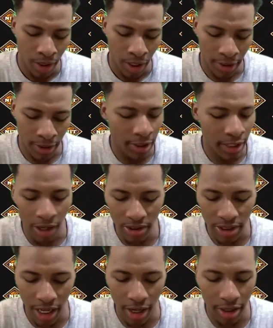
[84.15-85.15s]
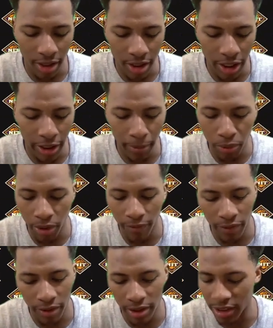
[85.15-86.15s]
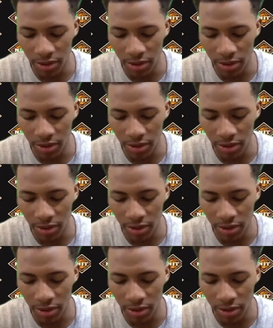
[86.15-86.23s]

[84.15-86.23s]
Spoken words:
I think that was kind of the clicking point for us.